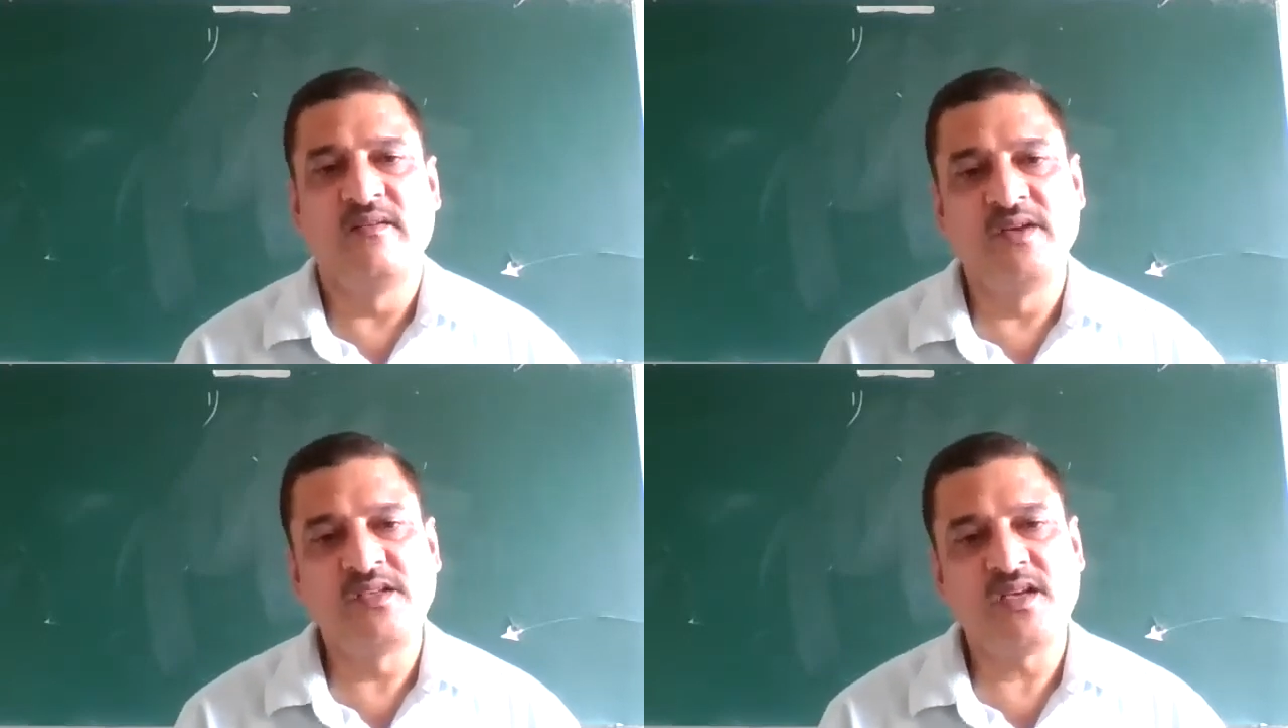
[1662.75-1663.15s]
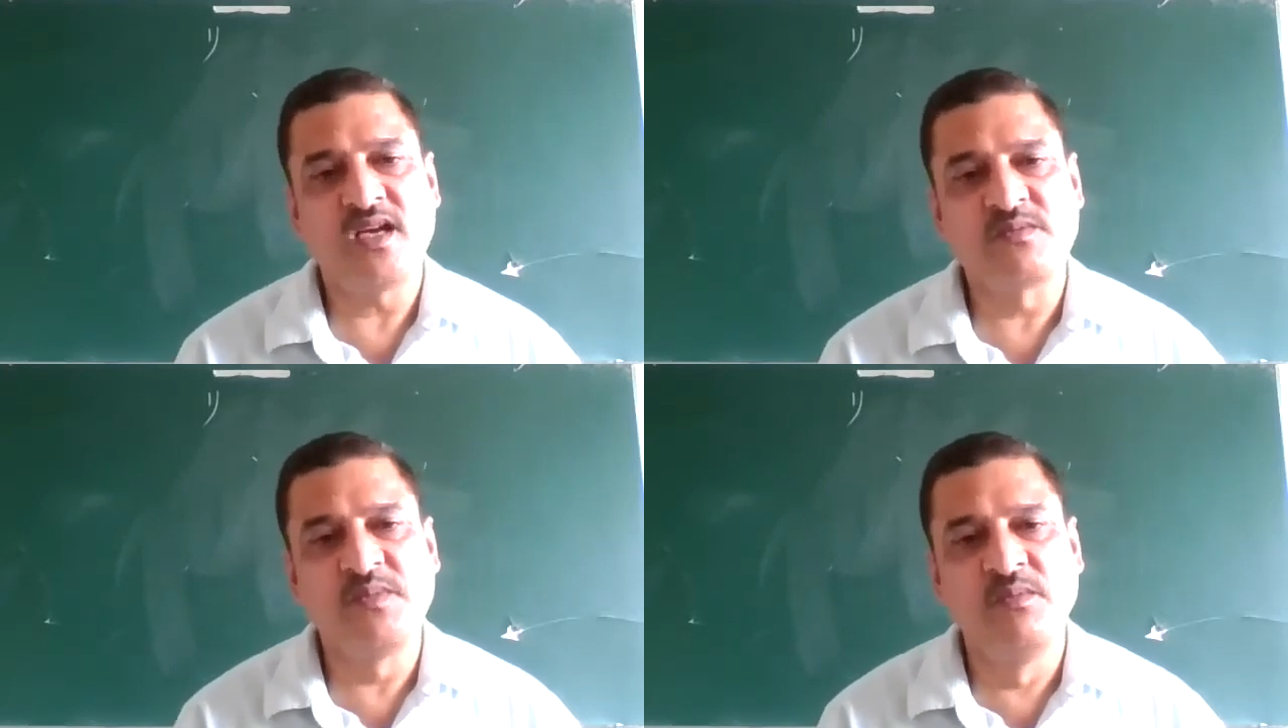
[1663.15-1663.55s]
which
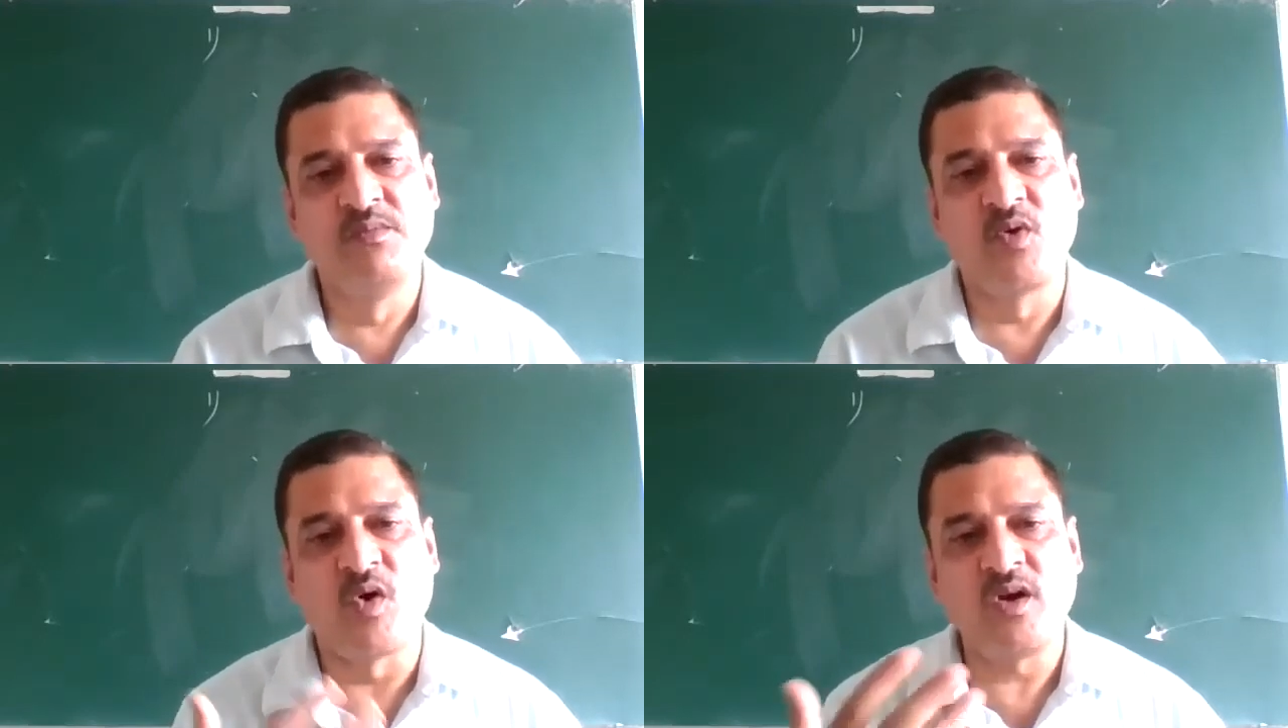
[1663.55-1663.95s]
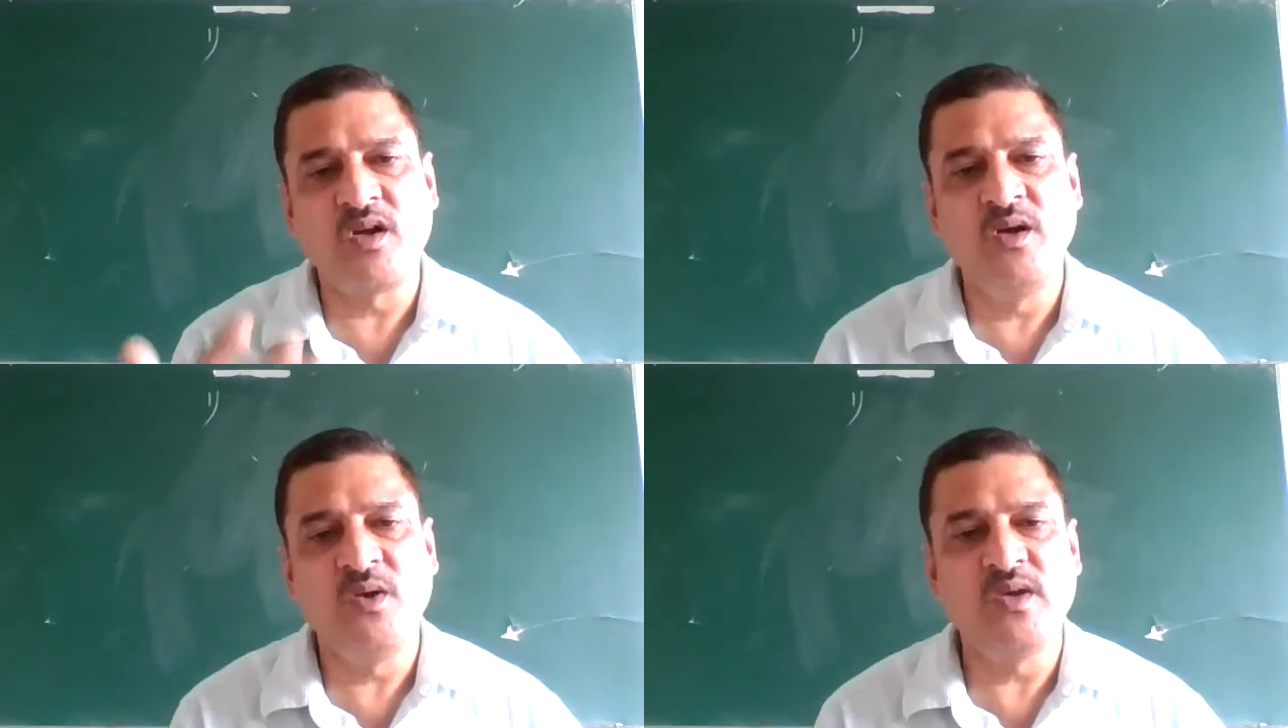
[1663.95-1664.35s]
has been brought
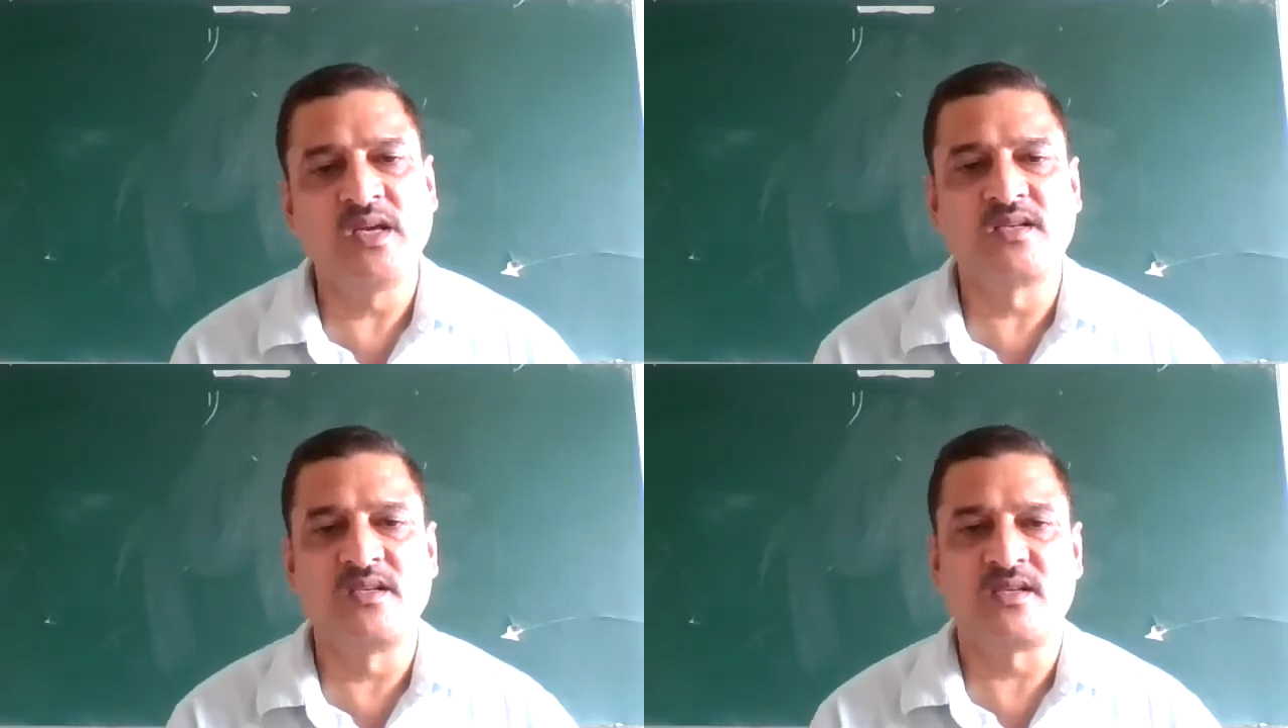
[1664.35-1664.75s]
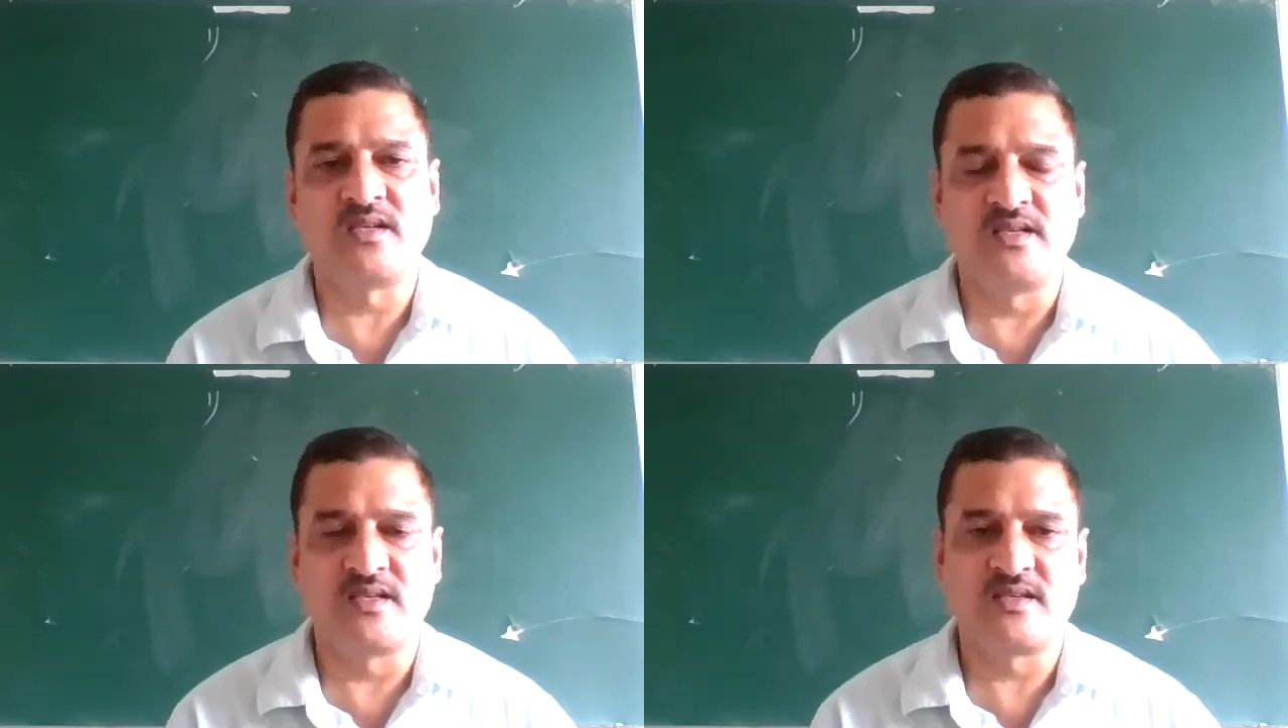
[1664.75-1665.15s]
into
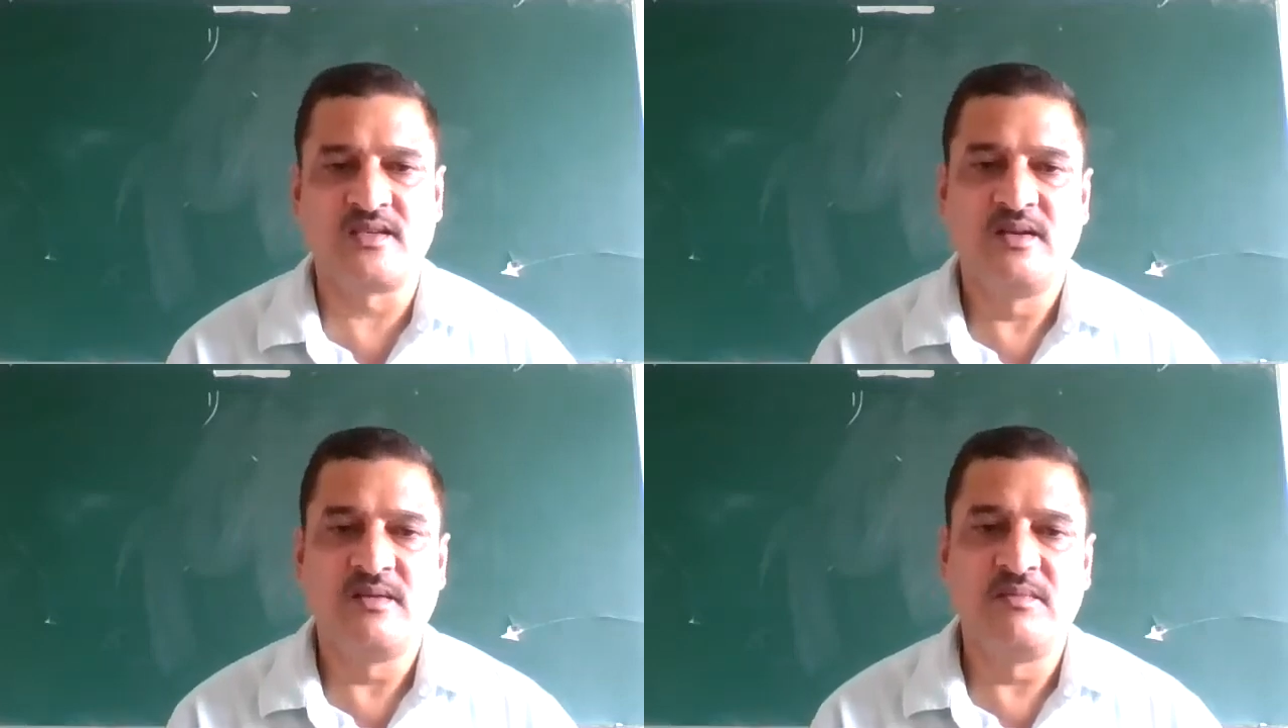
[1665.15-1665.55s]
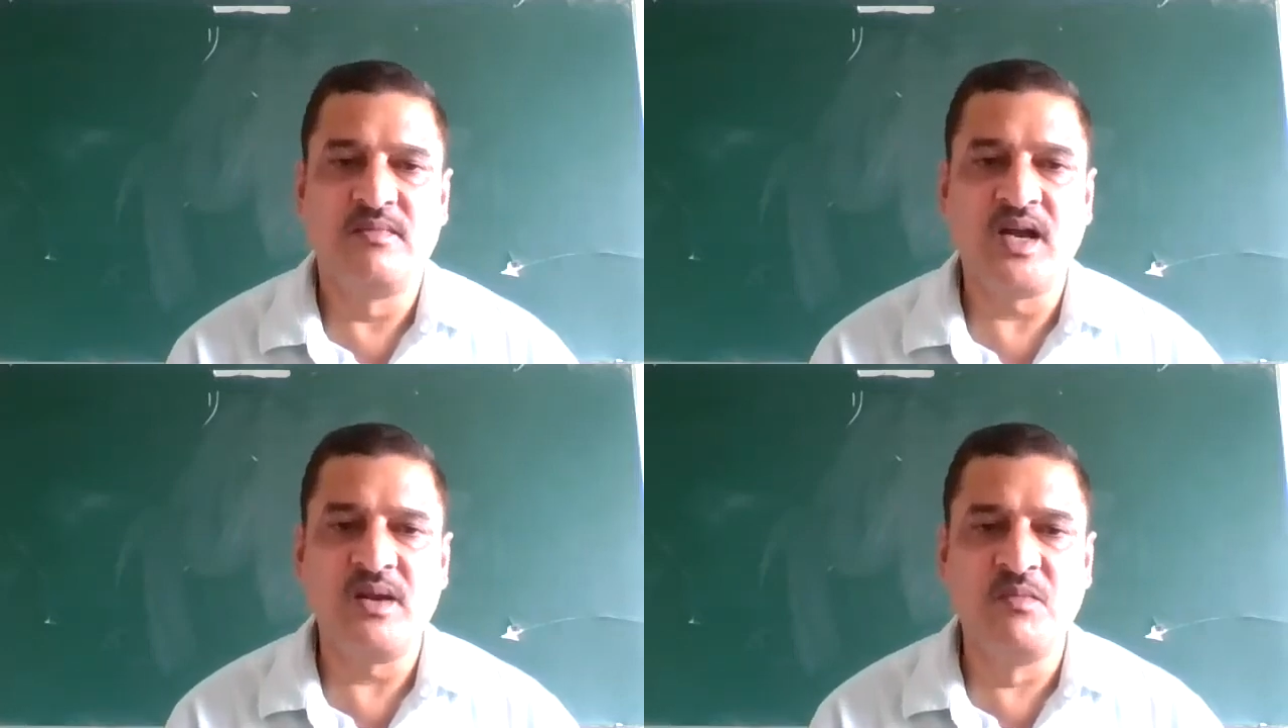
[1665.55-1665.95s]
existence
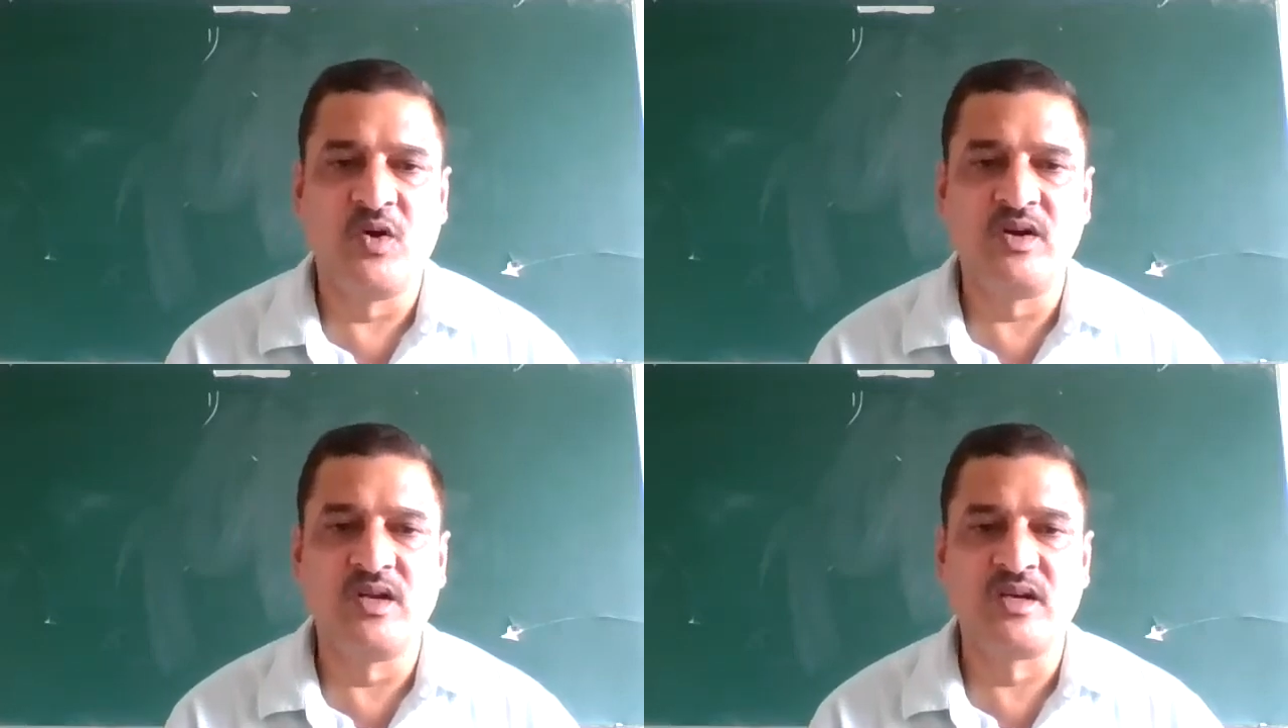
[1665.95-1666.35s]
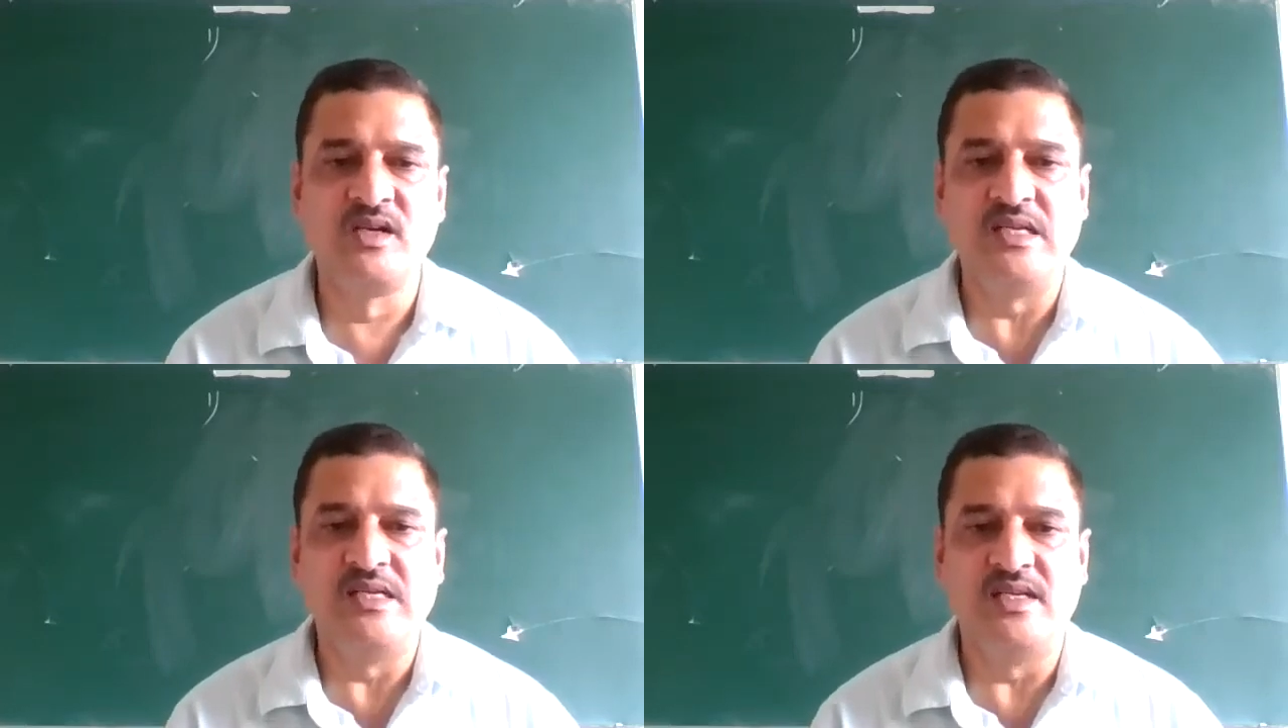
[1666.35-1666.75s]
by
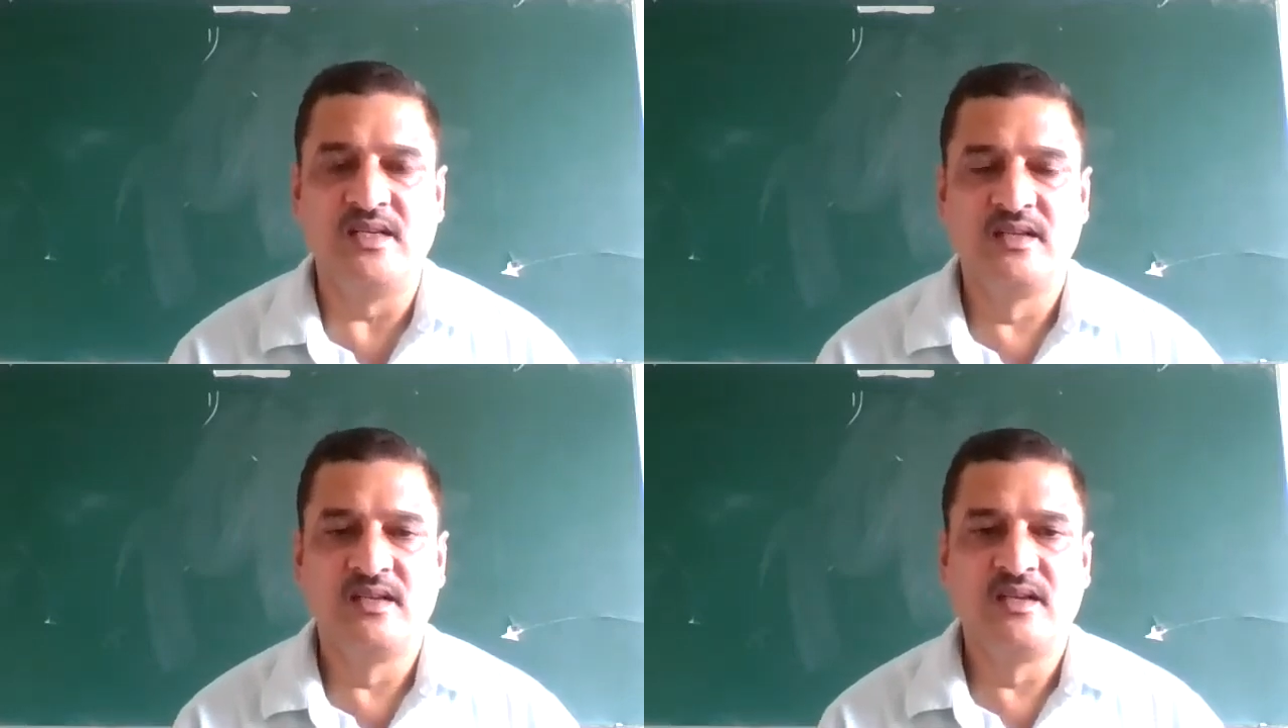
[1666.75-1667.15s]
modernity